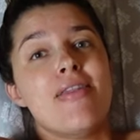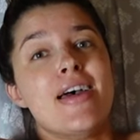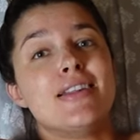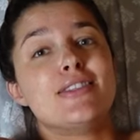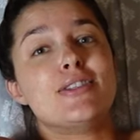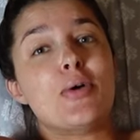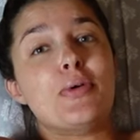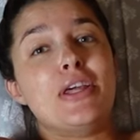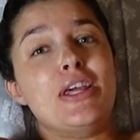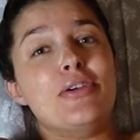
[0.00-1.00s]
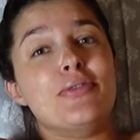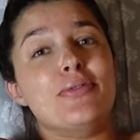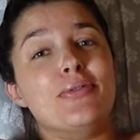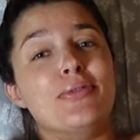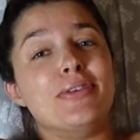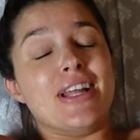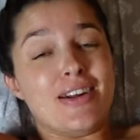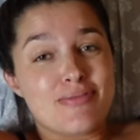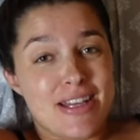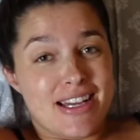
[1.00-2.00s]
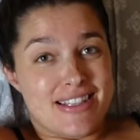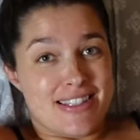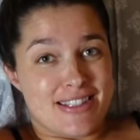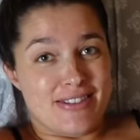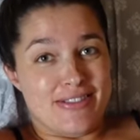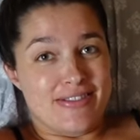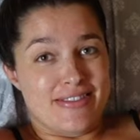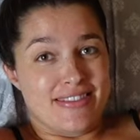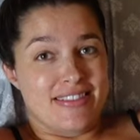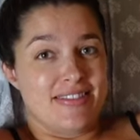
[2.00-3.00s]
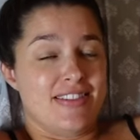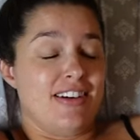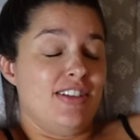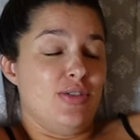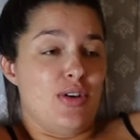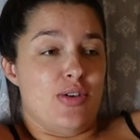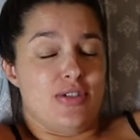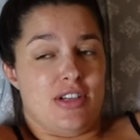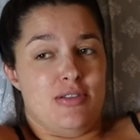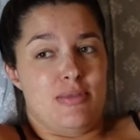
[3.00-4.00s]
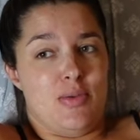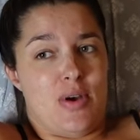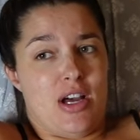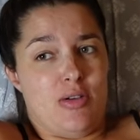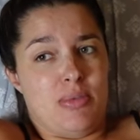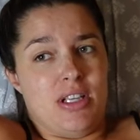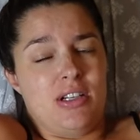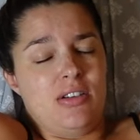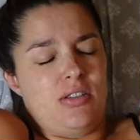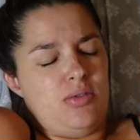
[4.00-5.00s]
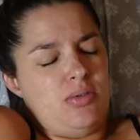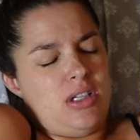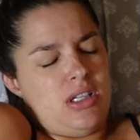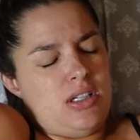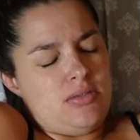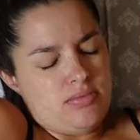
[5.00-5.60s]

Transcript: That's so cute. That'll be us soon. Well, who knows? It could be a while, but oh, God.